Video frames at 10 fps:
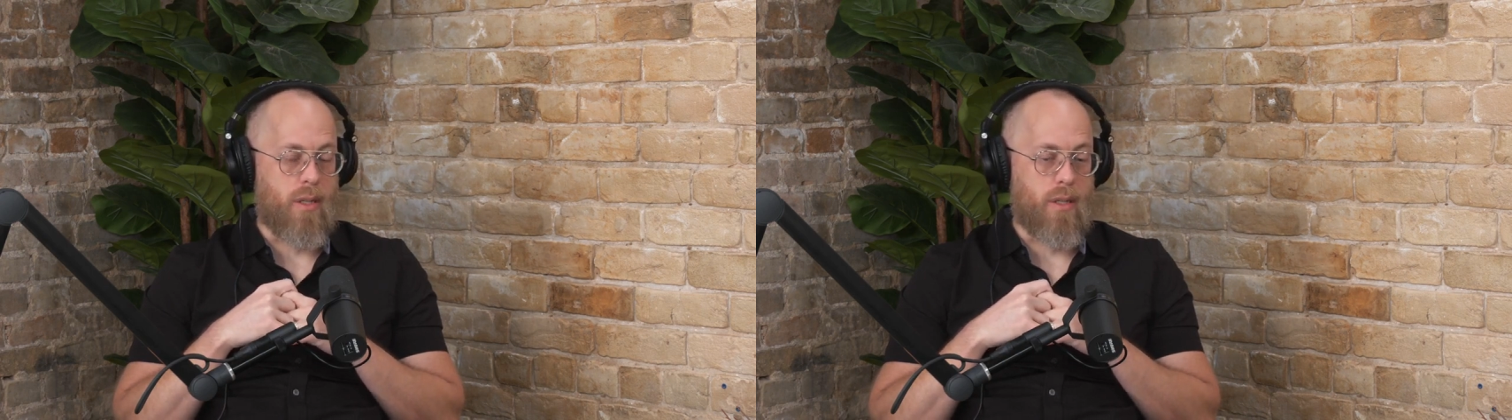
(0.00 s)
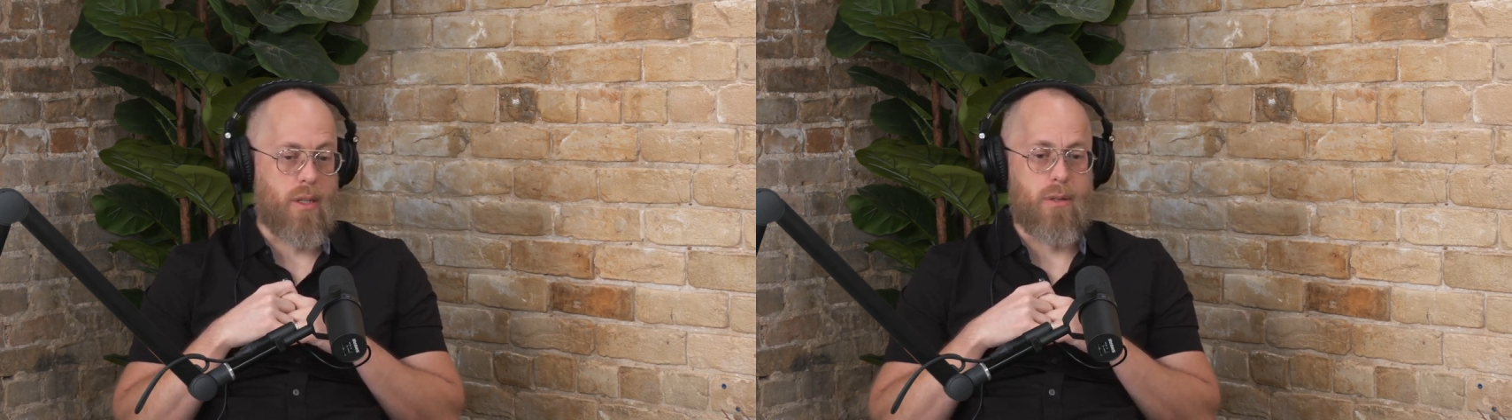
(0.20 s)

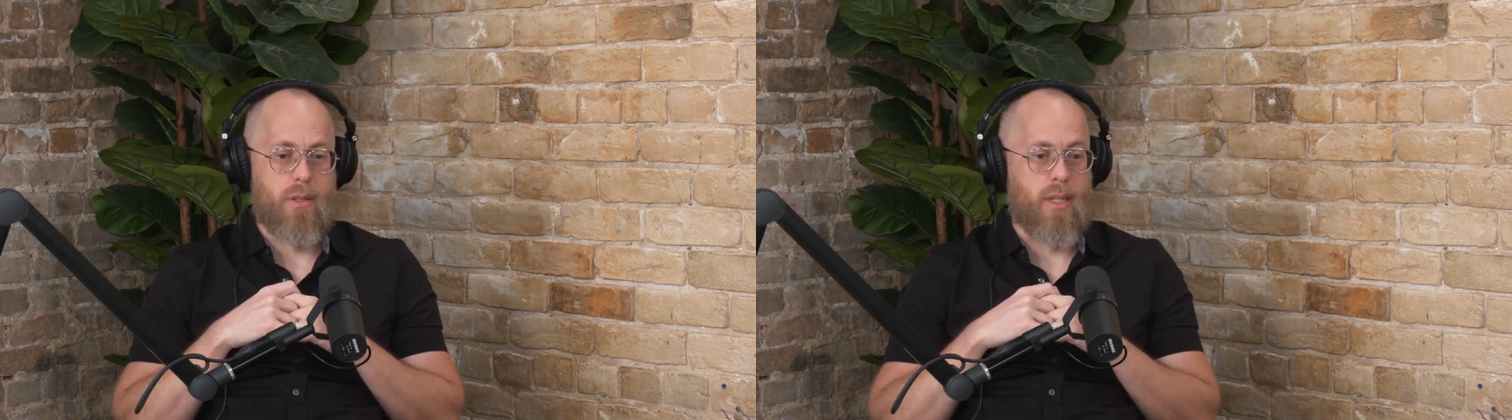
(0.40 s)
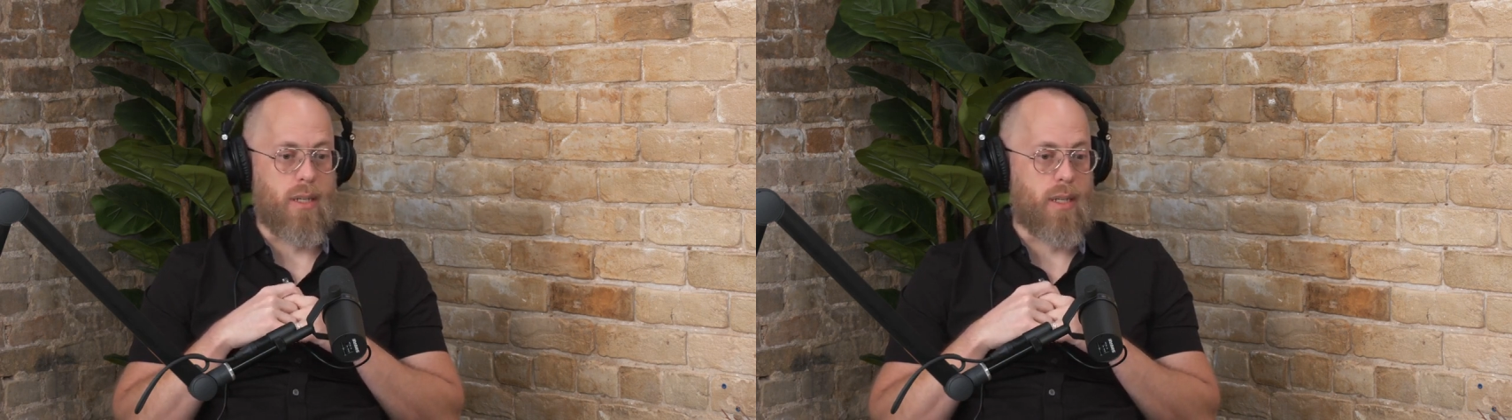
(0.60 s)
and the coach
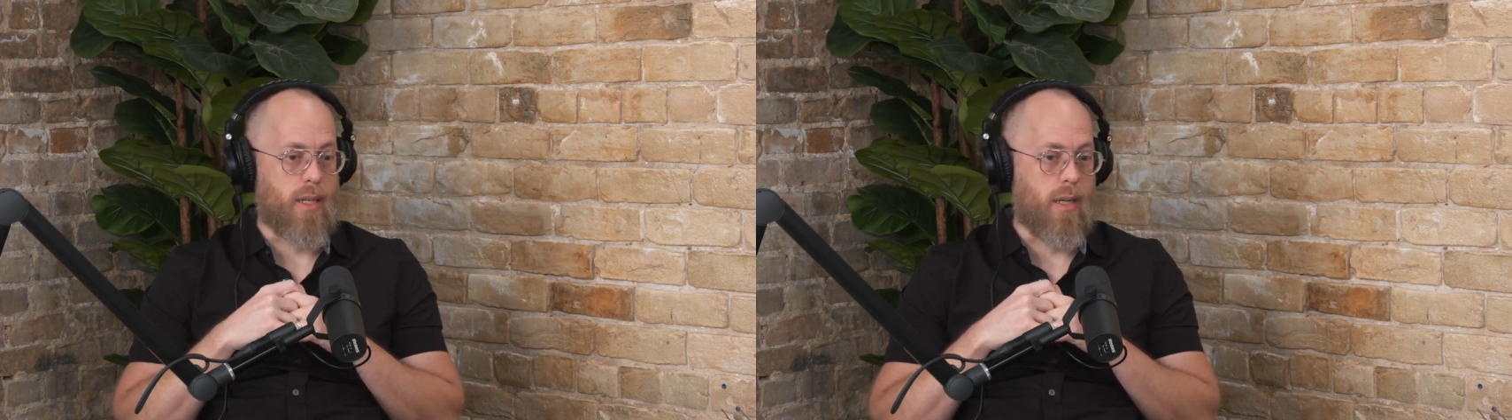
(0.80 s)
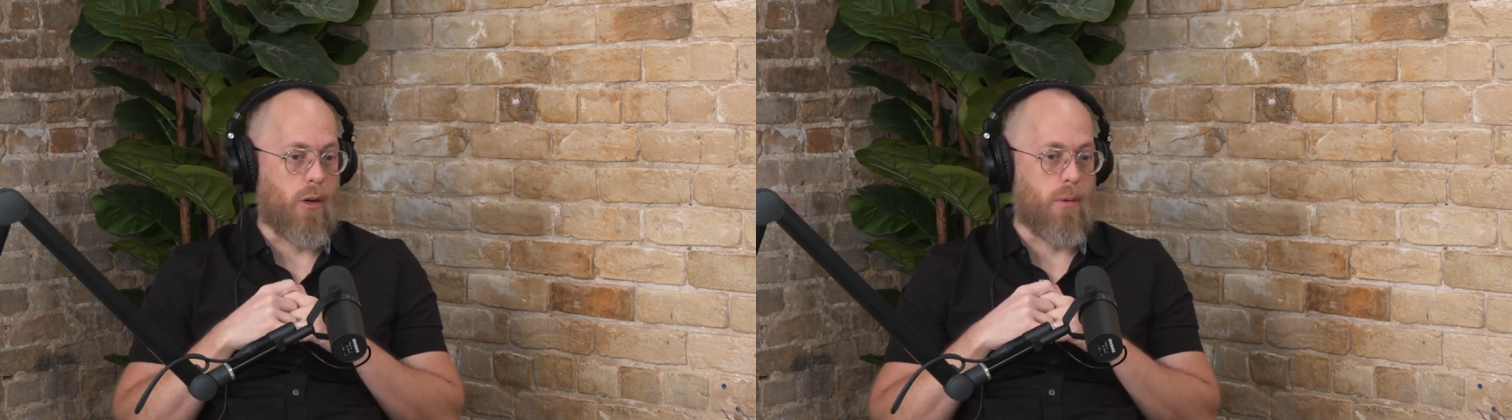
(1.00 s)
can kind
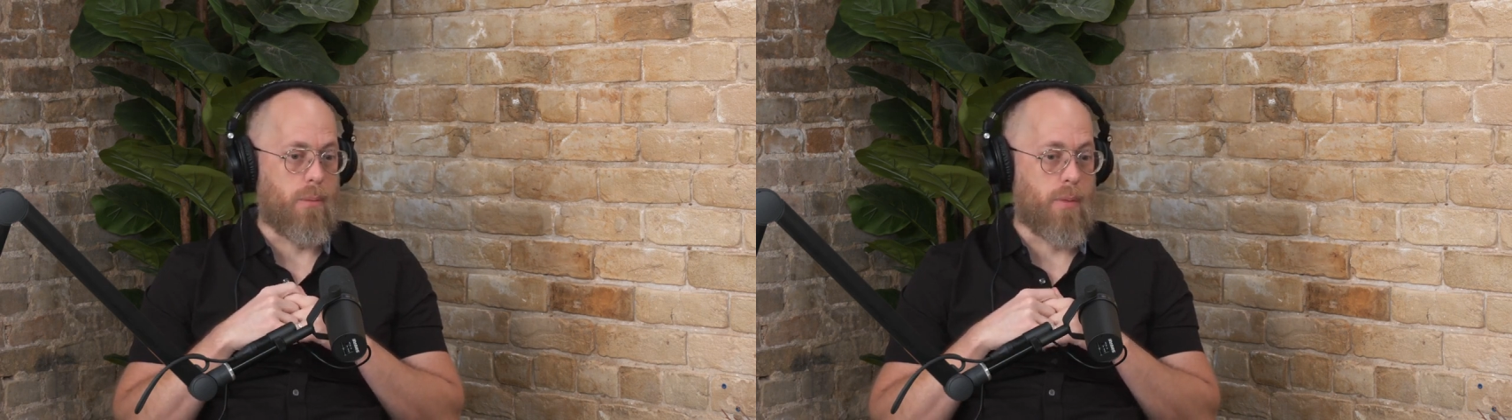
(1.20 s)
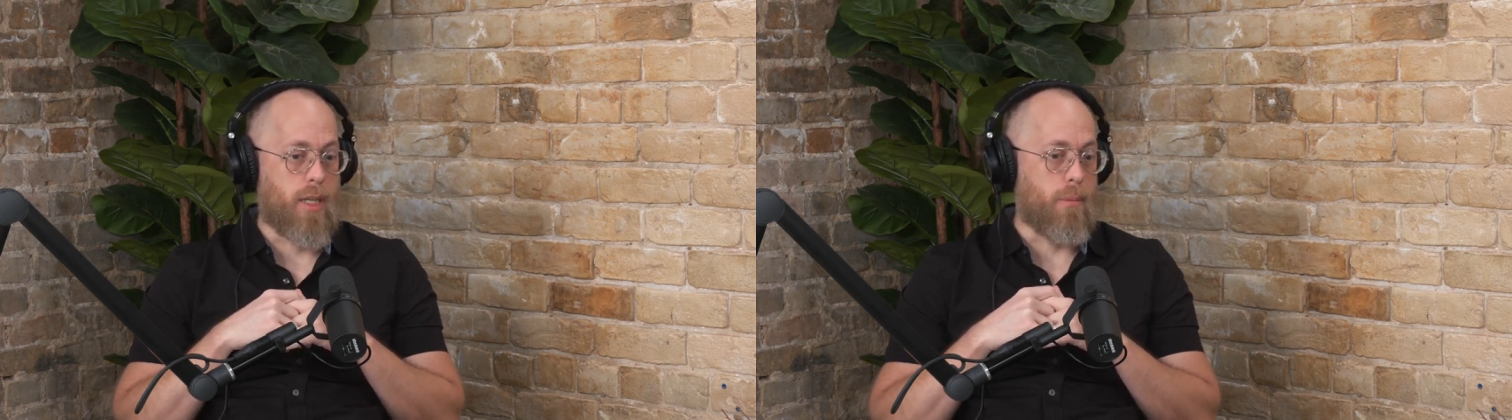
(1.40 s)
of help
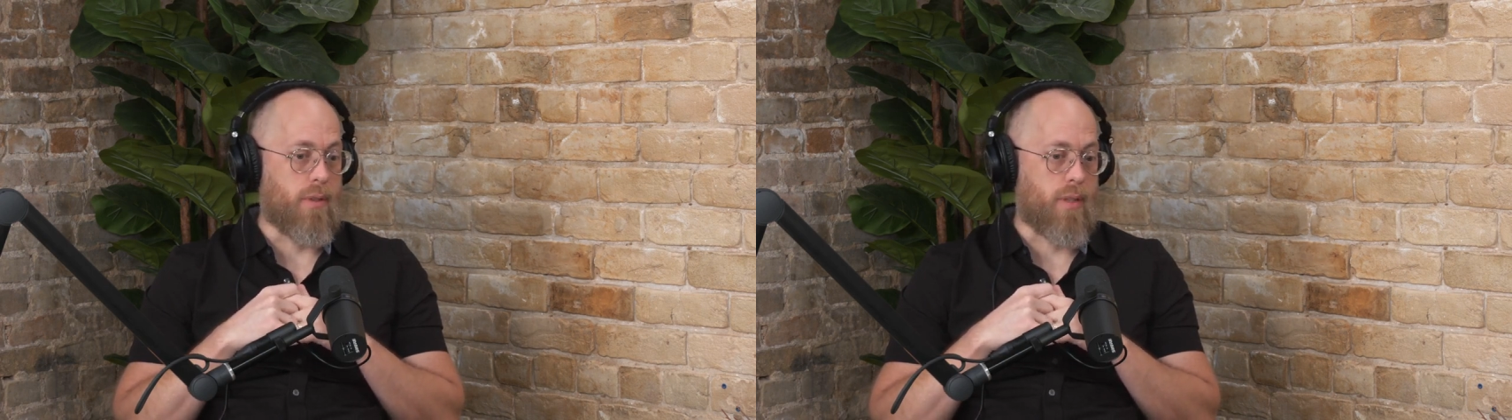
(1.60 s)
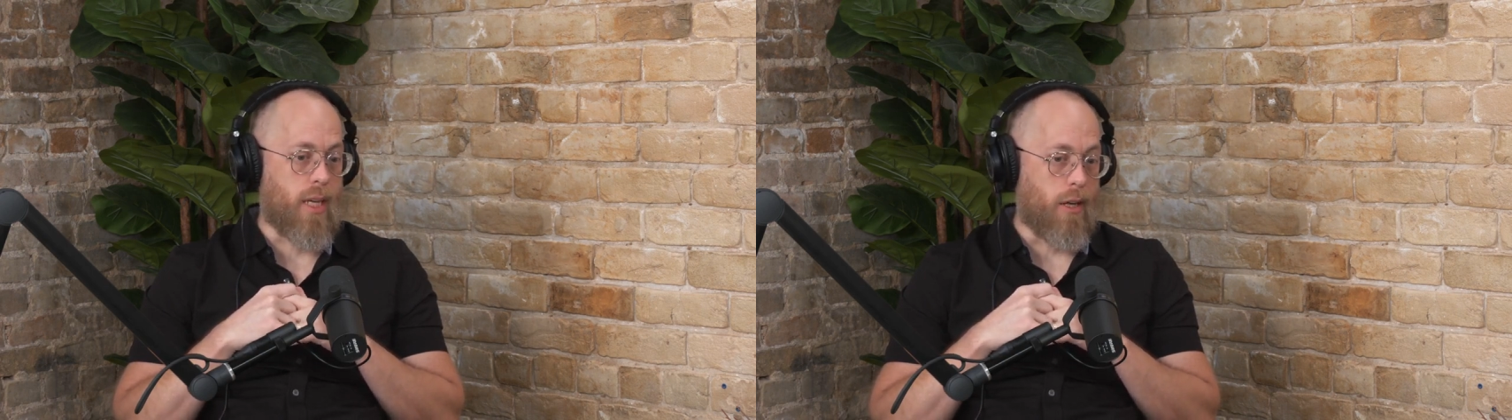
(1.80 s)
keep
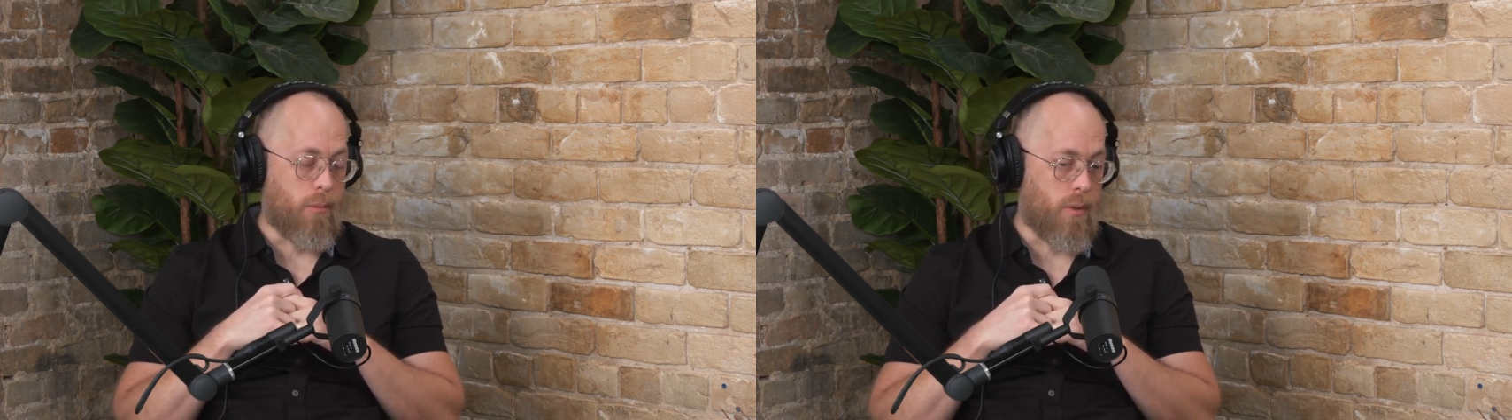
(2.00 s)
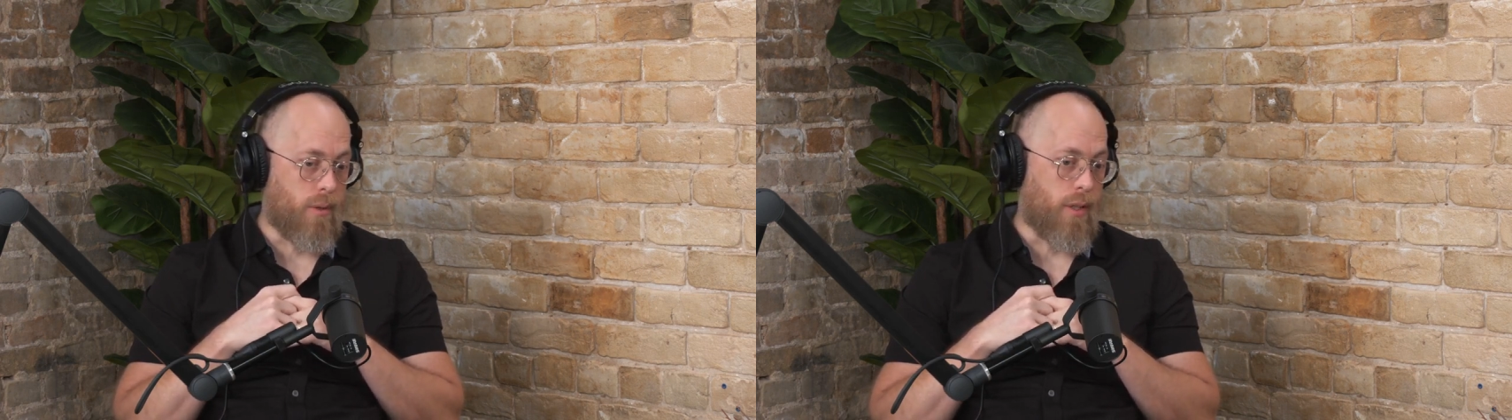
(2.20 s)
us accountable